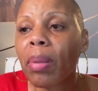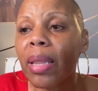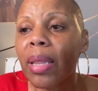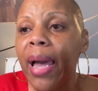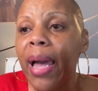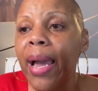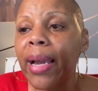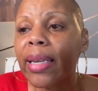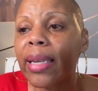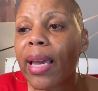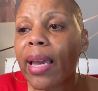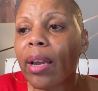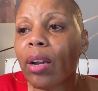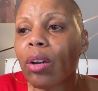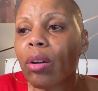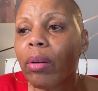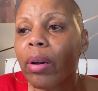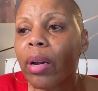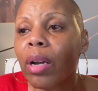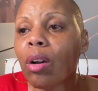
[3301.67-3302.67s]
black, and
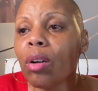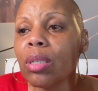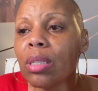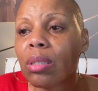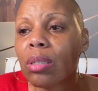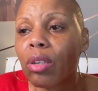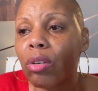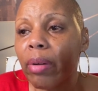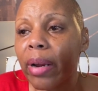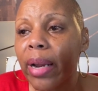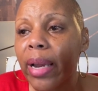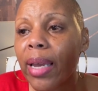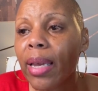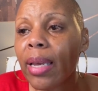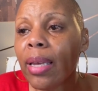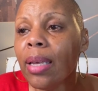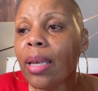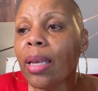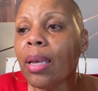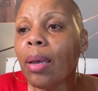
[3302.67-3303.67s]
gray, or
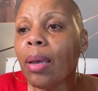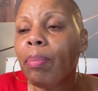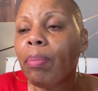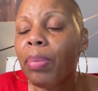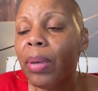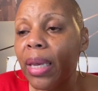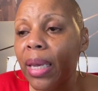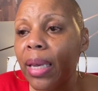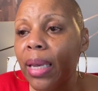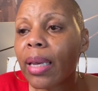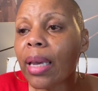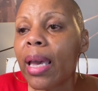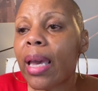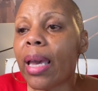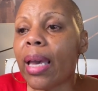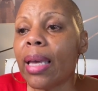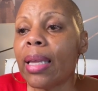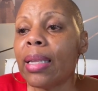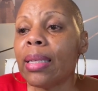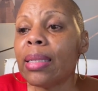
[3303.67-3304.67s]
gray, pink,
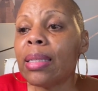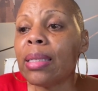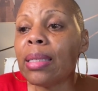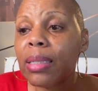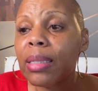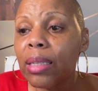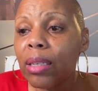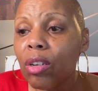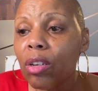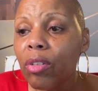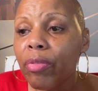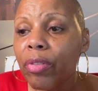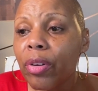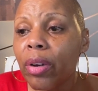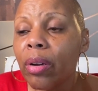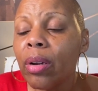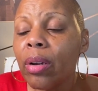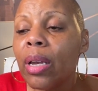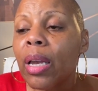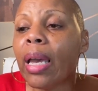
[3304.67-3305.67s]
and
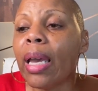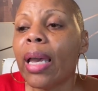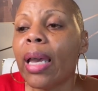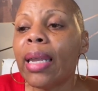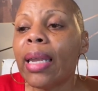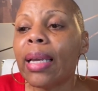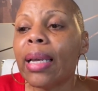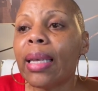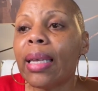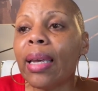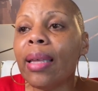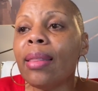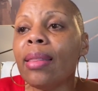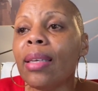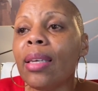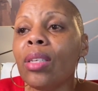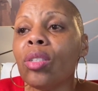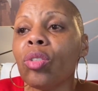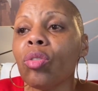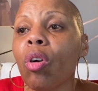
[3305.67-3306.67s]
silver. And again,
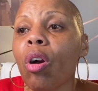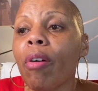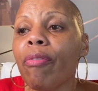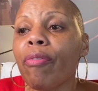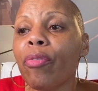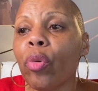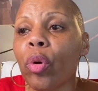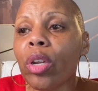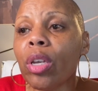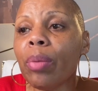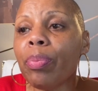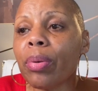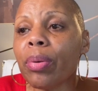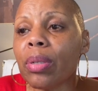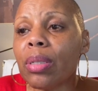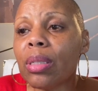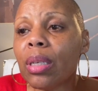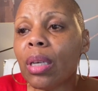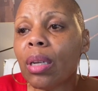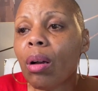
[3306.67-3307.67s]
these are
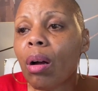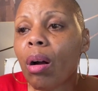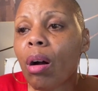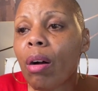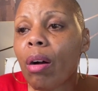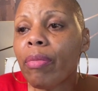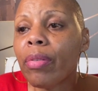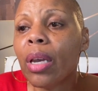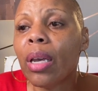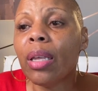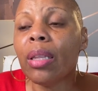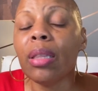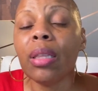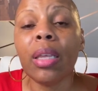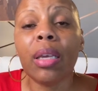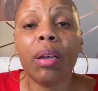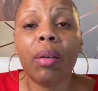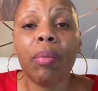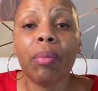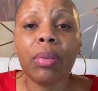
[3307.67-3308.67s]
40% off.
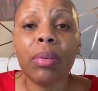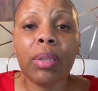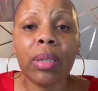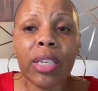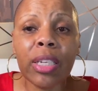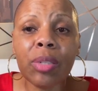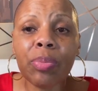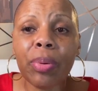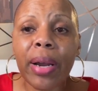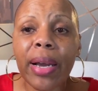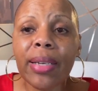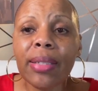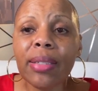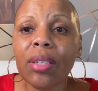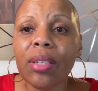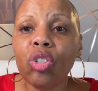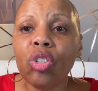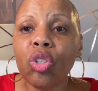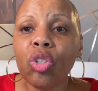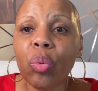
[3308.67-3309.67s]
The list price
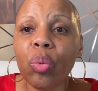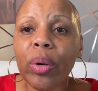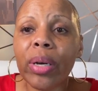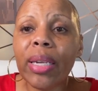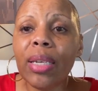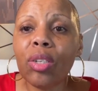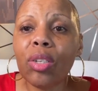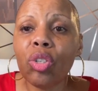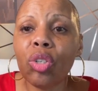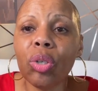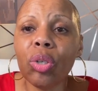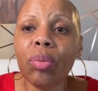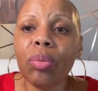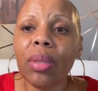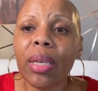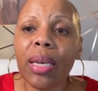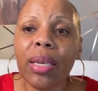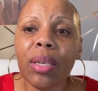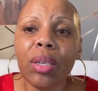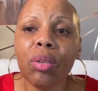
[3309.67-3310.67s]
is 22.
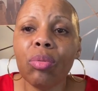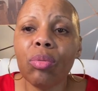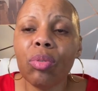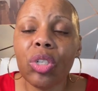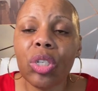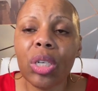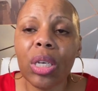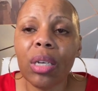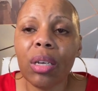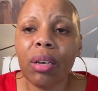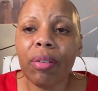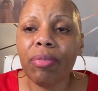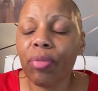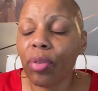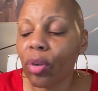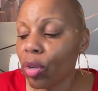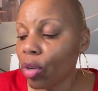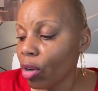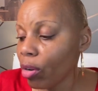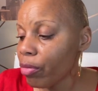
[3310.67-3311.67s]
Thank you, Gina,
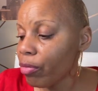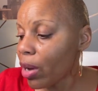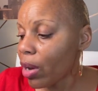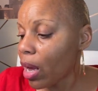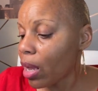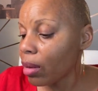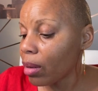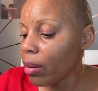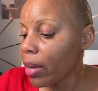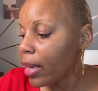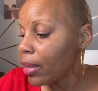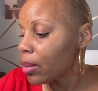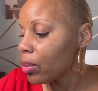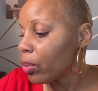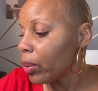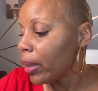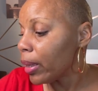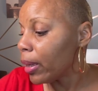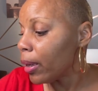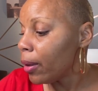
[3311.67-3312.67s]
for your follow as
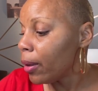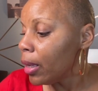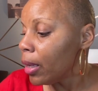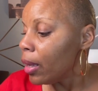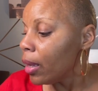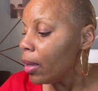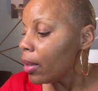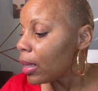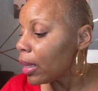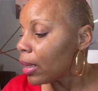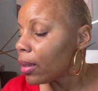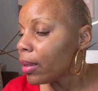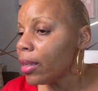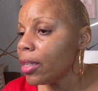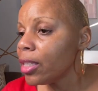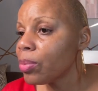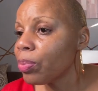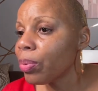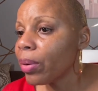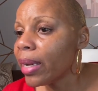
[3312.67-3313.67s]
well. The
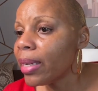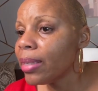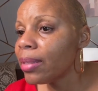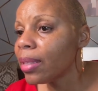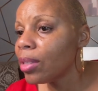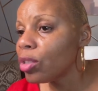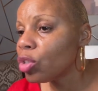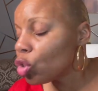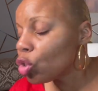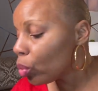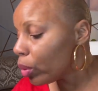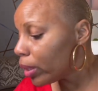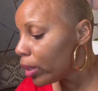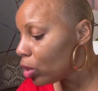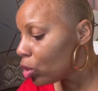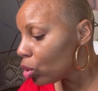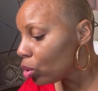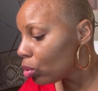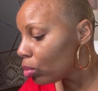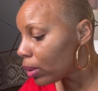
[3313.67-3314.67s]
list price is
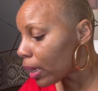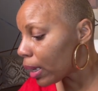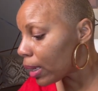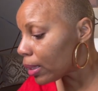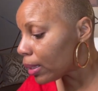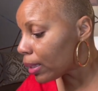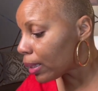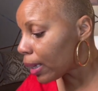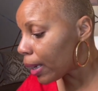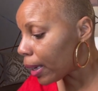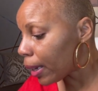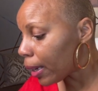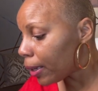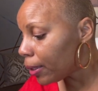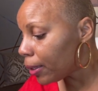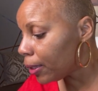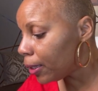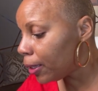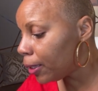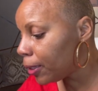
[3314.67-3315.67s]

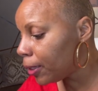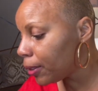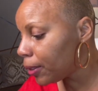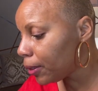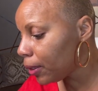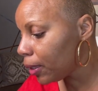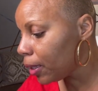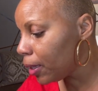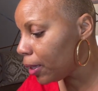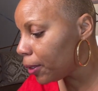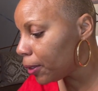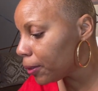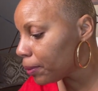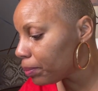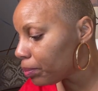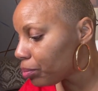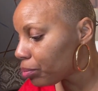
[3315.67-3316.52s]
22.99.